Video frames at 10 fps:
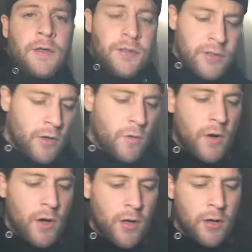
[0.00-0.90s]

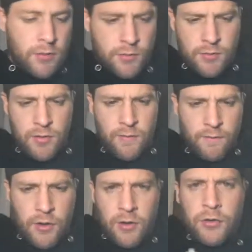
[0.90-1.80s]
So
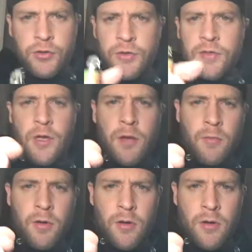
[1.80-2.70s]
got her all juiced up.